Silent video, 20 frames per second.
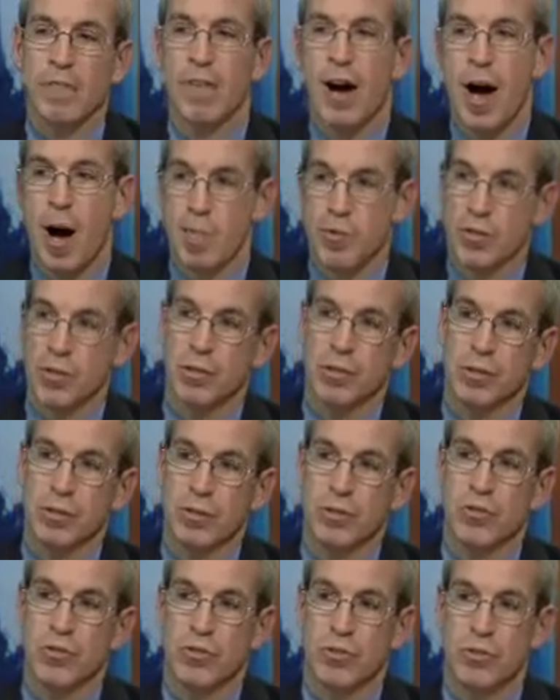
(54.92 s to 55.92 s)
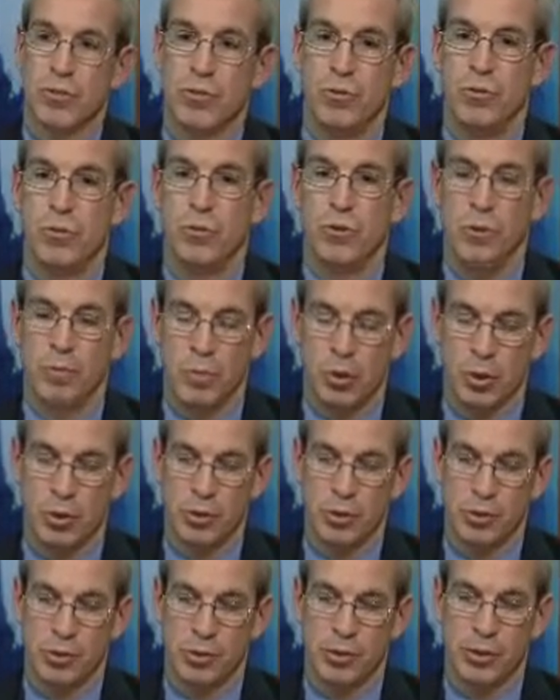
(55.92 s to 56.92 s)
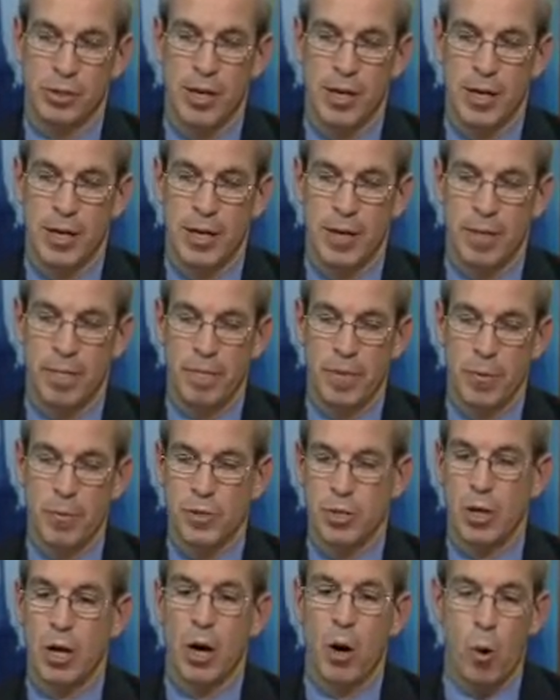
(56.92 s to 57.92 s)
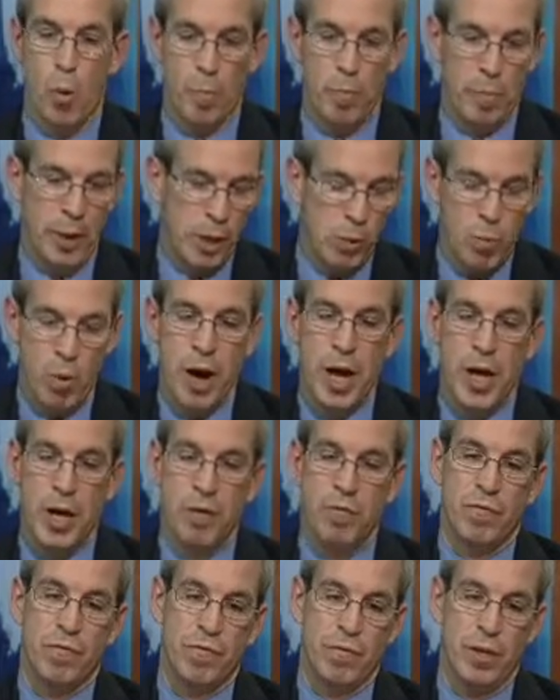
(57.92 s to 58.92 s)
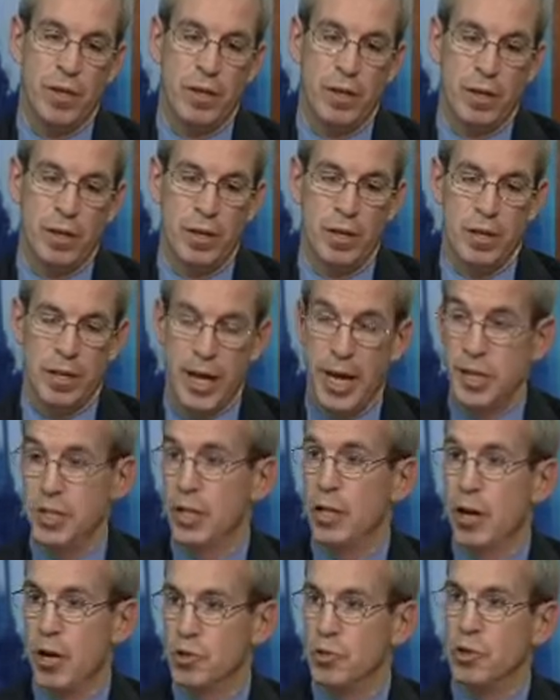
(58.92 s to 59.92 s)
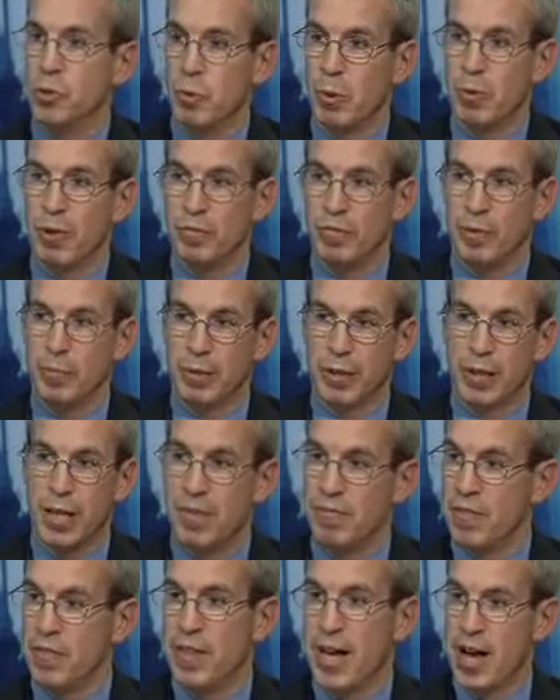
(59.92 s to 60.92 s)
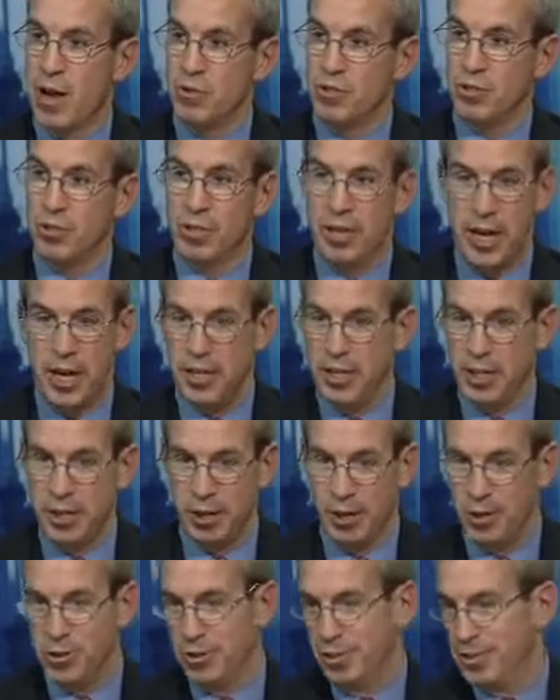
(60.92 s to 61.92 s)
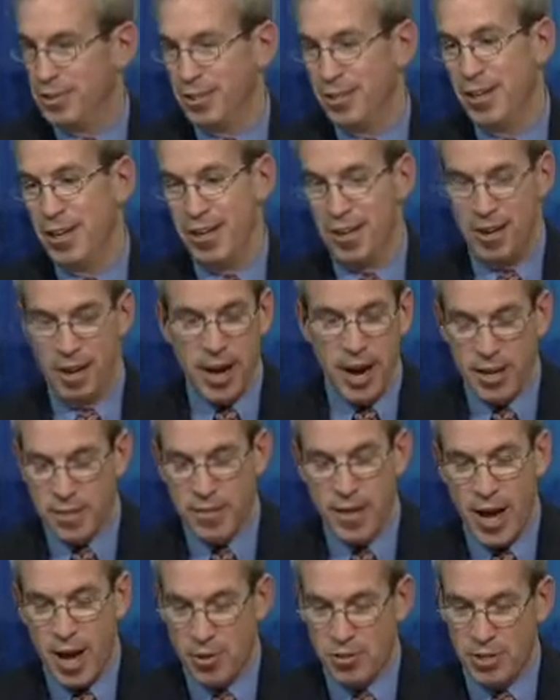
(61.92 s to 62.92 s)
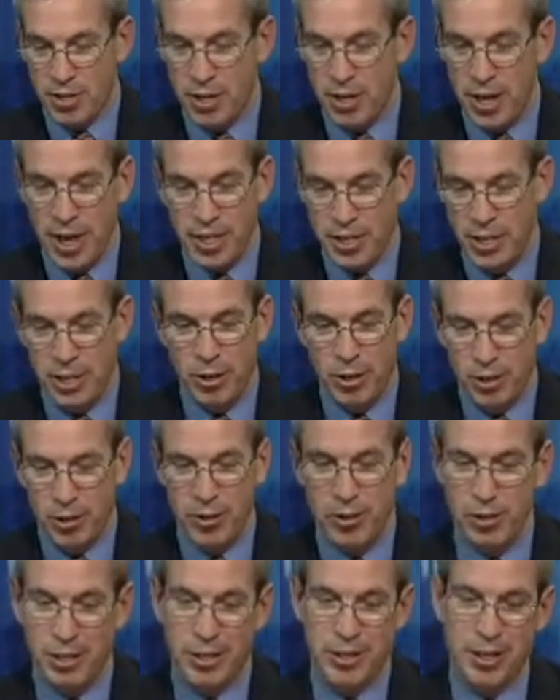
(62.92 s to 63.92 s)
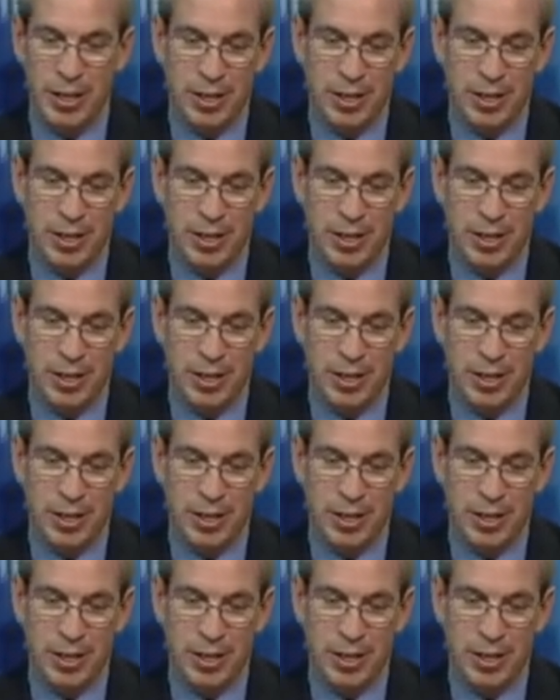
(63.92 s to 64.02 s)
of obstacles to mergers. There was a big wave in the 1800s. We went from 11,000 in 1800 to 9,000 in 1900, and